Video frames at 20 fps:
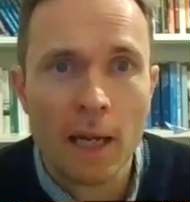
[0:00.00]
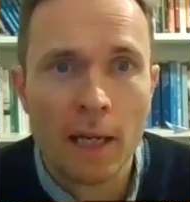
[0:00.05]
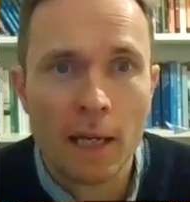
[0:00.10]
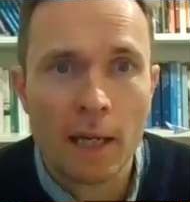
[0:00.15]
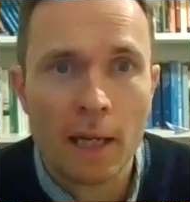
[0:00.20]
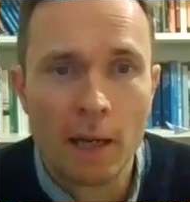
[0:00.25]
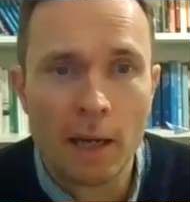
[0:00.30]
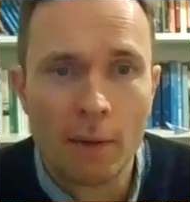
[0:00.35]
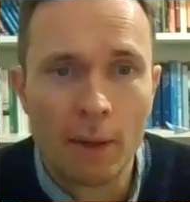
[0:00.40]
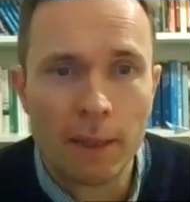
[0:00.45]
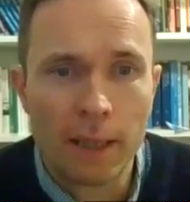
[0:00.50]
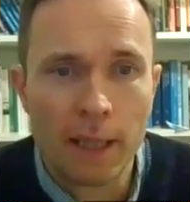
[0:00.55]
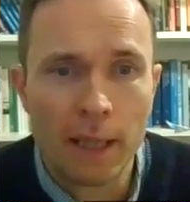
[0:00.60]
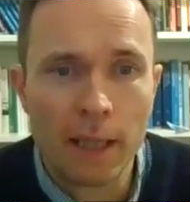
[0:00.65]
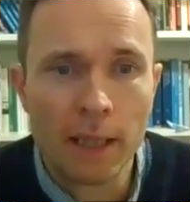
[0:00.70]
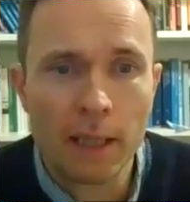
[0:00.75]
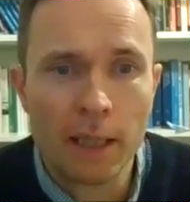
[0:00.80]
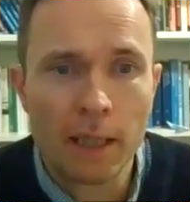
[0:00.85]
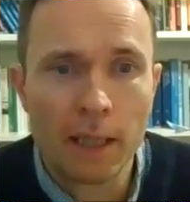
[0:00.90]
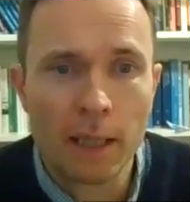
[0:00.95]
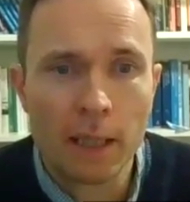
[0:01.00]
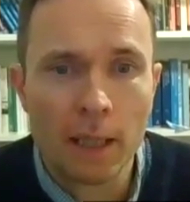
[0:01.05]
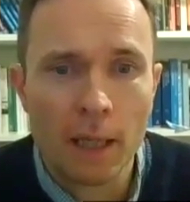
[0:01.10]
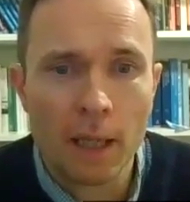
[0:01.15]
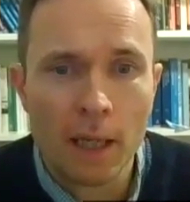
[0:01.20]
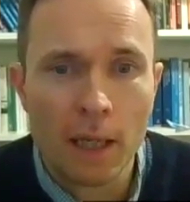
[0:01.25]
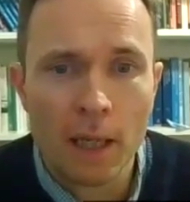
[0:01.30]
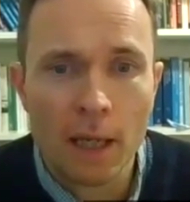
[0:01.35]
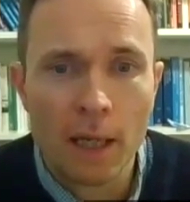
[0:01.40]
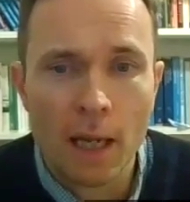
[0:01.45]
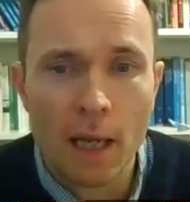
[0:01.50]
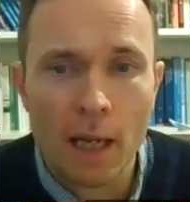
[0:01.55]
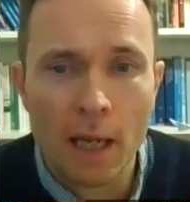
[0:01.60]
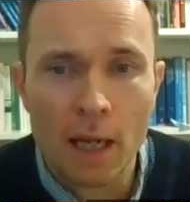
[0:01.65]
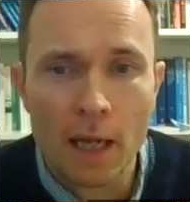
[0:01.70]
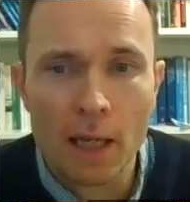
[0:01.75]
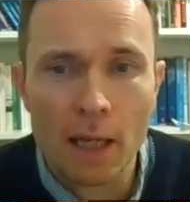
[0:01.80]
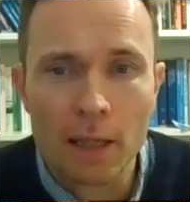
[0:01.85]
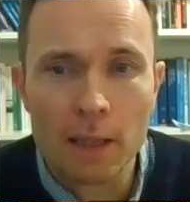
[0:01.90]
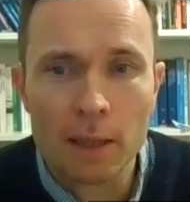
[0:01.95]
Now, I think,
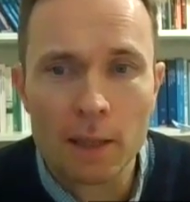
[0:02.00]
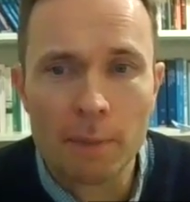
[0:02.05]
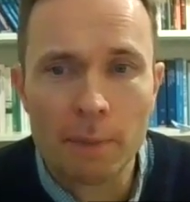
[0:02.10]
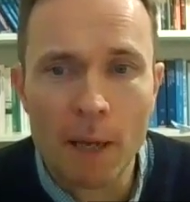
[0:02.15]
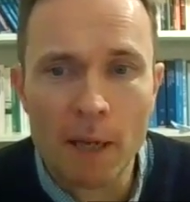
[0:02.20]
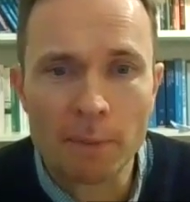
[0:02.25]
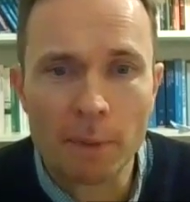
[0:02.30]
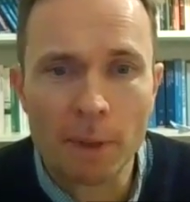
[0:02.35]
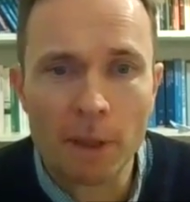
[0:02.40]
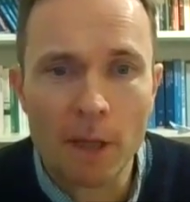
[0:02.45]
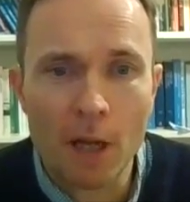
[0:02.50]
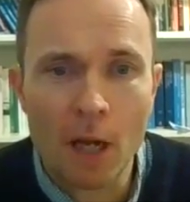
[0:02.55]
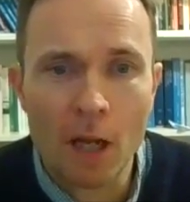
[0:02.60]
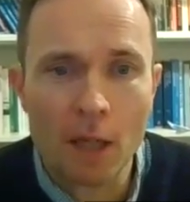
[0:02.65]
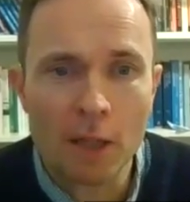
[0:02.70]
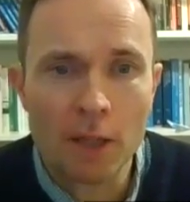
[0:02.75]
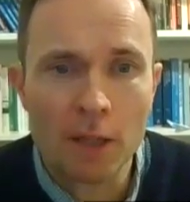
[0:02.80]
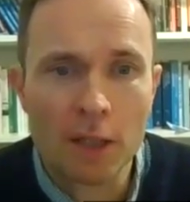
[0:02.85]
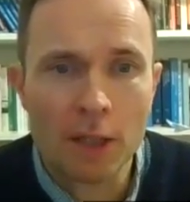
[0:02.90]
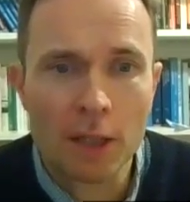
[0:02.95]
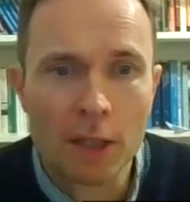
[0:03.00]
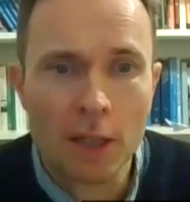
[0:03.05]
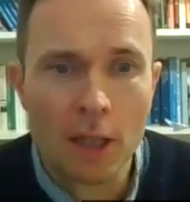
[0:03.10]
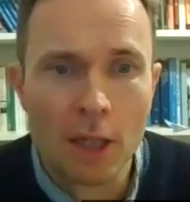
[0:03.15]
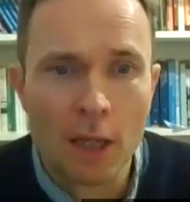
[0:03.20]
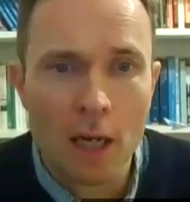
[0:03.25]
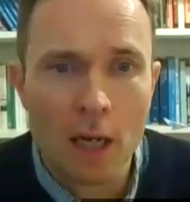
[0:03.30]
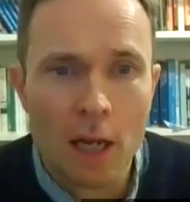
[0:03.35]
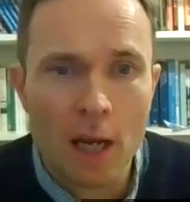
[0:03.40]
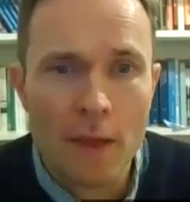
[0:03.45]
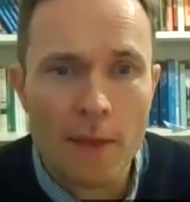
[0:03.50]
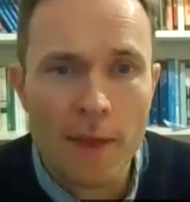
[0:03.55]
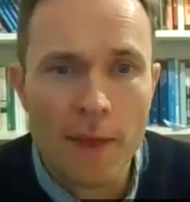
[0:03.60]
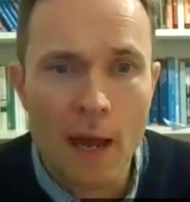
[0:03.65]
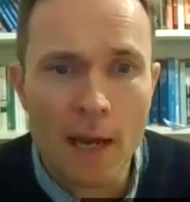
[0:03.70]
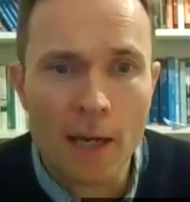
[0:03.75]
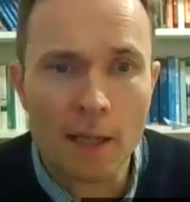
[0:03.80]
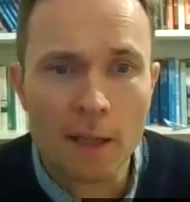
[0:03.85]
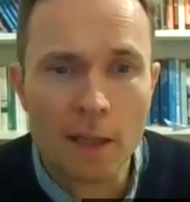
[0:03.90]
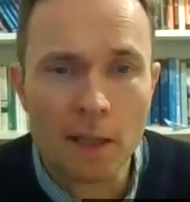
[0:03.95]
to best of my knowledge,
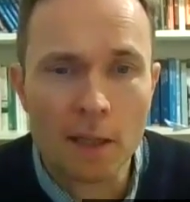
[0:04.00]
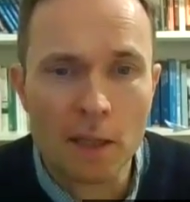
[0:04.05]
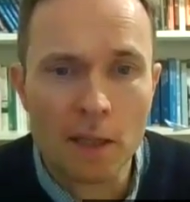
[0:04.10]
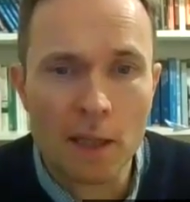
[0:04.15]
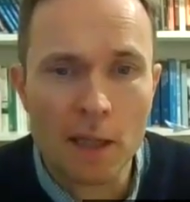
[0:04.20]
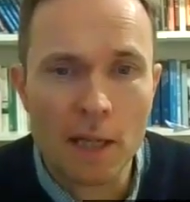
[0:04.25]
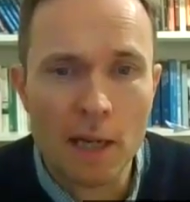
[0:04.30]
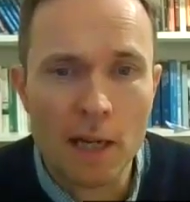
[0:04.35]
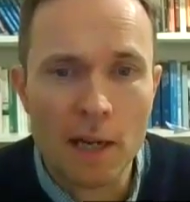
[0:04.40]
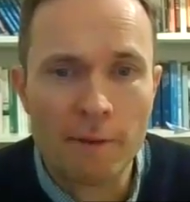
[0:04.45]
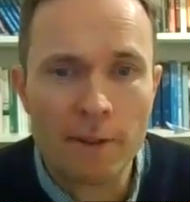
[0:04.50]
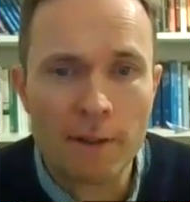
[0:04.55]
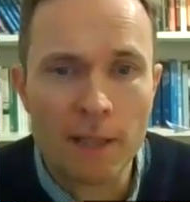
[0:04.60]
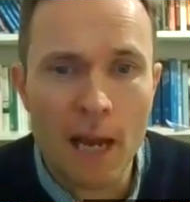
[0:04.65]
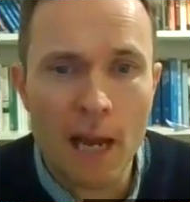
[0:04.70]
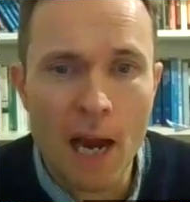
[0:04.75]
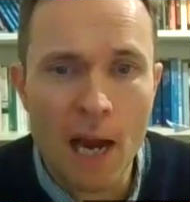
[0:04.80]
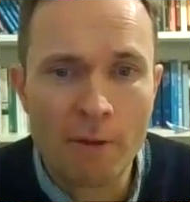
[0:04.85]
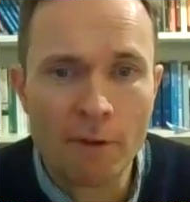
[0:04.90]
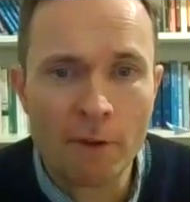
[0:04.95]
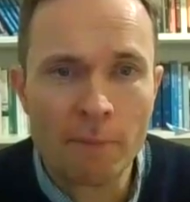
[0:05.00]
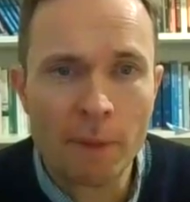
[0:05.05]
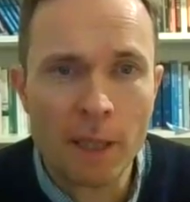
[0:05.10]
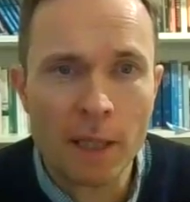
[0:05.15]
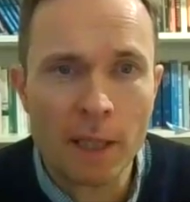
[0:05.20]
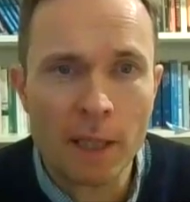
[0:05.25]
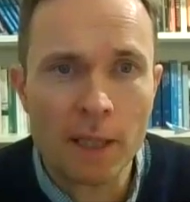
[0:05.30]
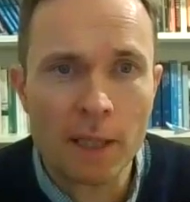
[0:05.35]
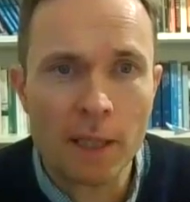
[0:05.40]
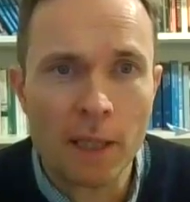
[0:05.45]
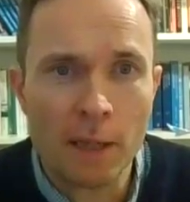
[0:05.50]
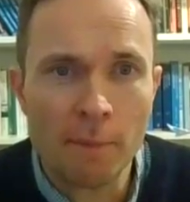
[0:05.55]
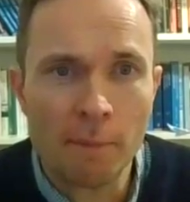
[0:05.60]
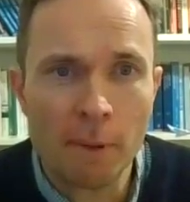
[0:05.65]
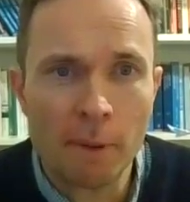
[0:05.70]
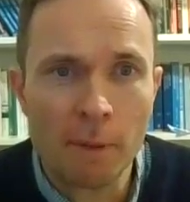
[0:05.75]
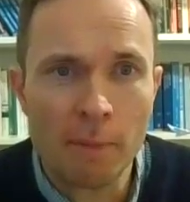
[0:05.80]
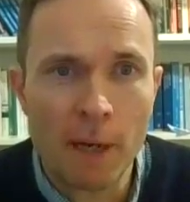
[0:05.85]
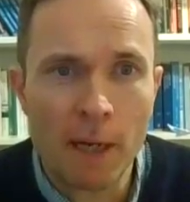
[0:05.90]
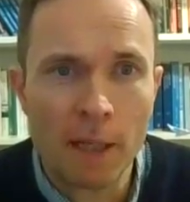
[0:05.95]
that if it's ever been
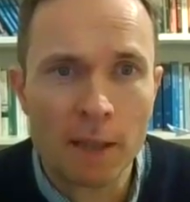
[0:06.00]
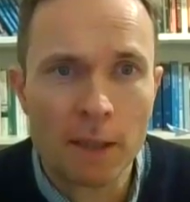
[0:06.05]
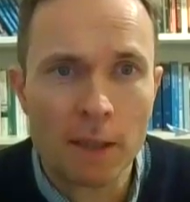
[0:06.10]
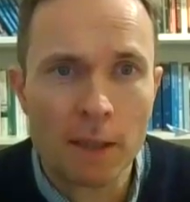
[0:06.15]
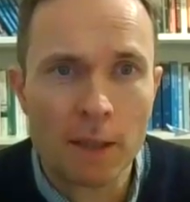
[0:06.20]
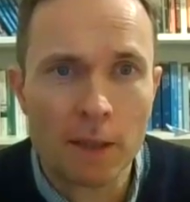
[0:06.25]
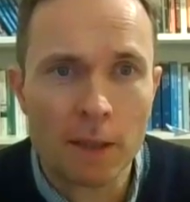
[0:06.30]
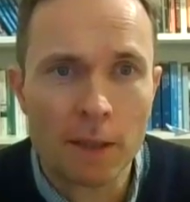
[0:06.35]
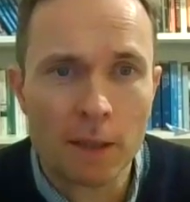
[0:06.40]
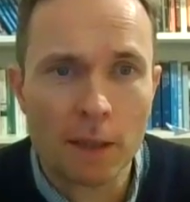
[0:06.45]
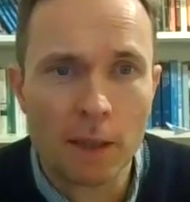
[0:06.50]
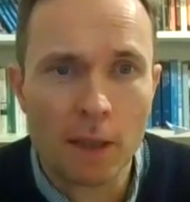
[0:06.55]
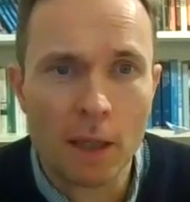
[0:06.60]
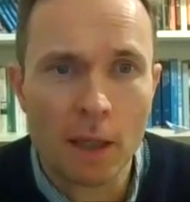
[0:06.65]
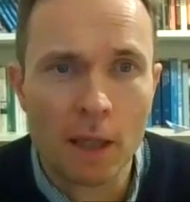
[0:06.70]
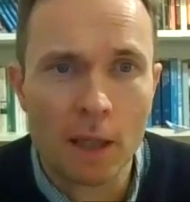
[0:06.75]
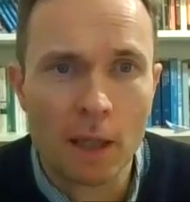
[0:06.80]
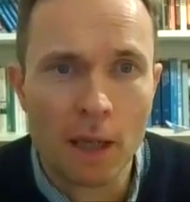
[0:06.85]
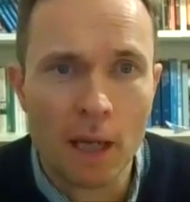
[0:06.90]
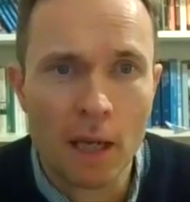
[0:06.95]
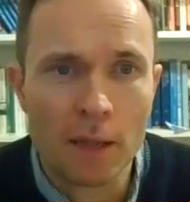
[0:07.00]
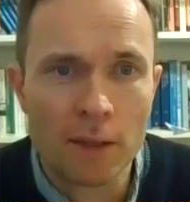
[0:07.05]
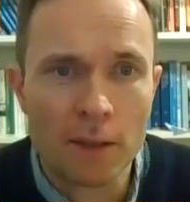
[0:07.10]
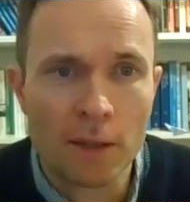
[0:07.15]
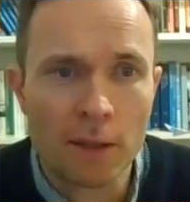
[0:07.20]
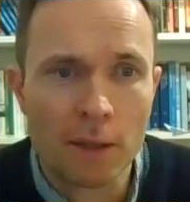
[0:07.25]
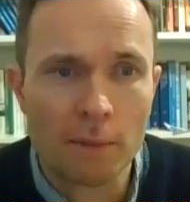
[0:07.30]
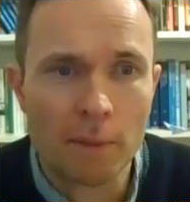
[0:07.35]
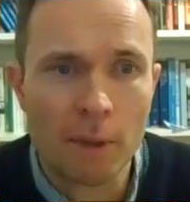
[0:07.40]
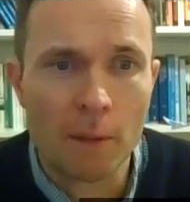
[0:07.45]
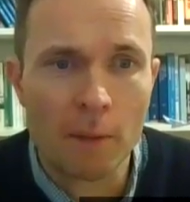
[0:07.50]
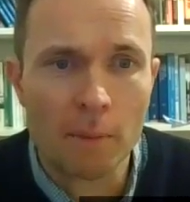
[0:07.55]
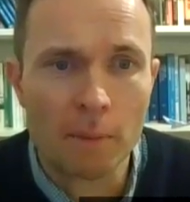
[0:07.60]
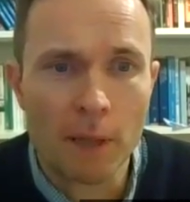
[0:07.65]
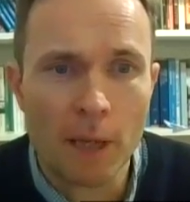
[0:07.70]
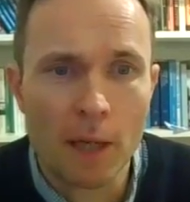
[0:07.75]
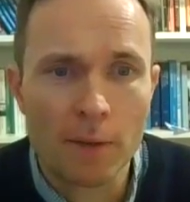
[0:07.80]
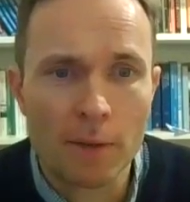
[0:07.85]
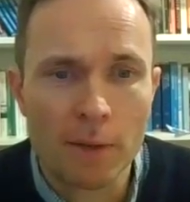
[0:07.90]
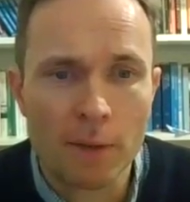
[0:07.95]
implemented, and I asked the Department
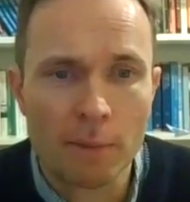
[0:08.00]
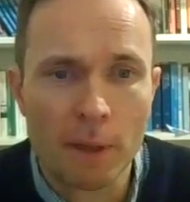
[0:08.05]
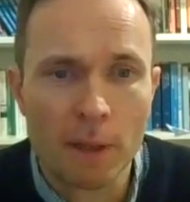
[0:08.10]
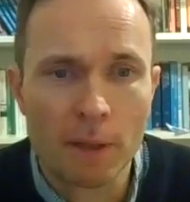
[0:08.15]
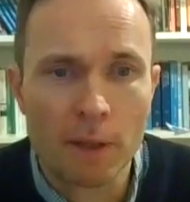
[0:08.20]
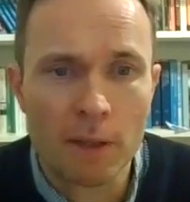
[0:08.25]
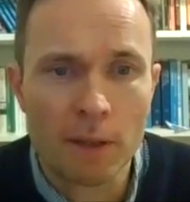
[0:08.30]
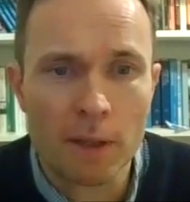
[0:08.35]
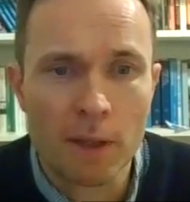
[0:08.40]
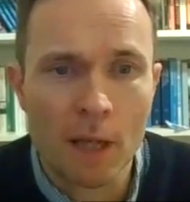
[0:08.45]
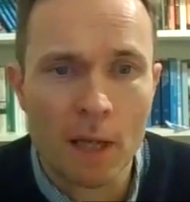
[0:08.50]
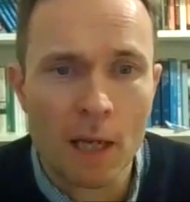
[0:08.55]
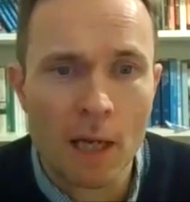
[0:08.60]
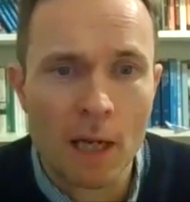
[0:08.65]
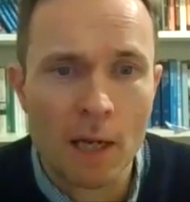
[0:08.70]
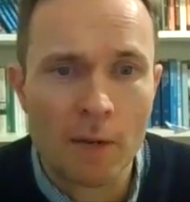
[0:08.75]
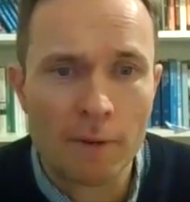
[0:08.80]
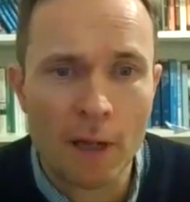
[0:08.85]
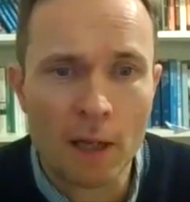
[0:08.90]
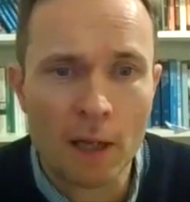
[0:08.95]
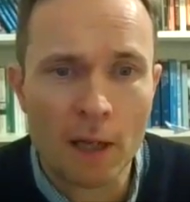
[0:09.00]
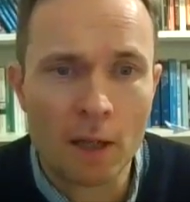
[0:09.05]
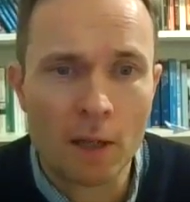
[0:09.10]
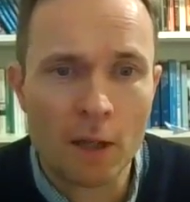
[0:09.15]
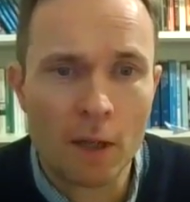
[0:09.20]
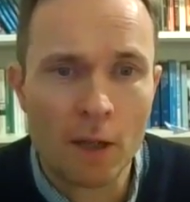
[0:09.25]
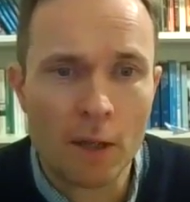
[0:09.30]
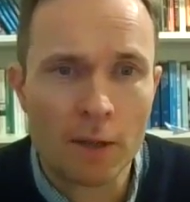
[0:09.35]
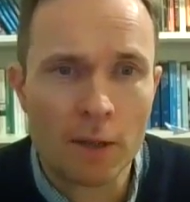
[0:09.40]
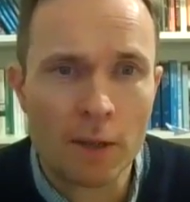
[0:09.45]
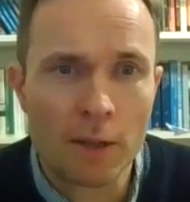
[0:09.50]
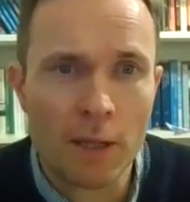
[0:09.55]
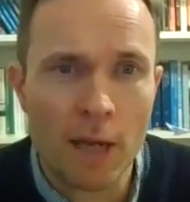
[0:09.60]
of Housing about this, if that clause has